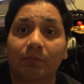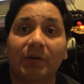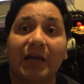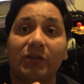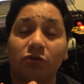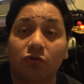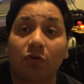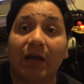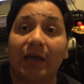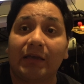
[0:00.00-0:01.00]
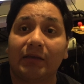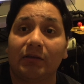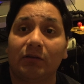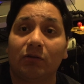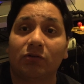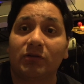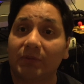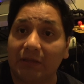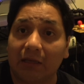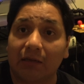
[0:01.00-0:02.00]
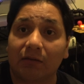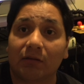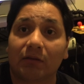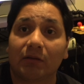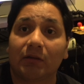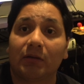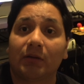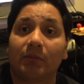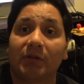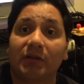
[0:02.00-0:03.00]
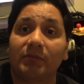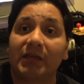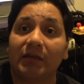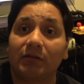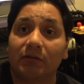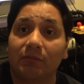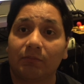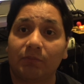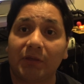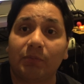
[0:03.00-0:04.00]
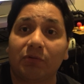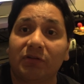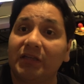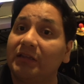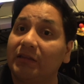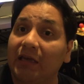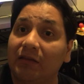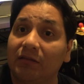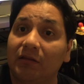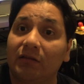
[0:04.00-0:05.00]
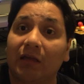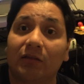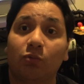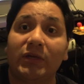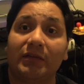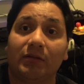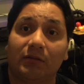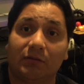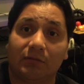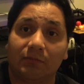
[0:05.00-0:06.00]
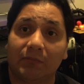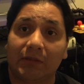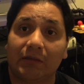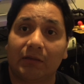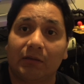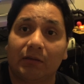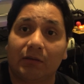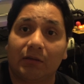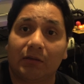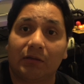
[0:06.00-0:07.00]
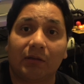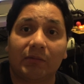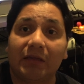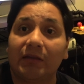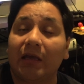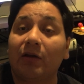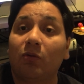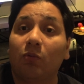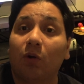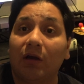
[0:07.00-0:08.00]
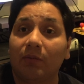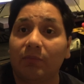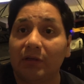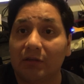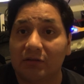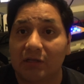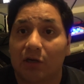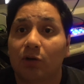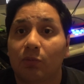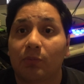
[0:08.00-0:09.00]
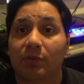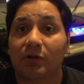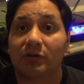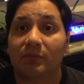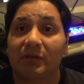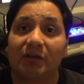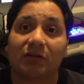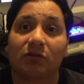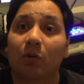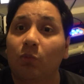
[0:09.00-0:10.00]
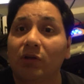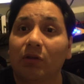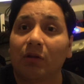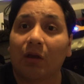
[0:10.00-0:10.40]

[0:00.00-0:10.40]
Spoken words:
But I try, to be nice. But sometimes people see niceness as weakness. And sometimes I don't want to be a terrible person because someone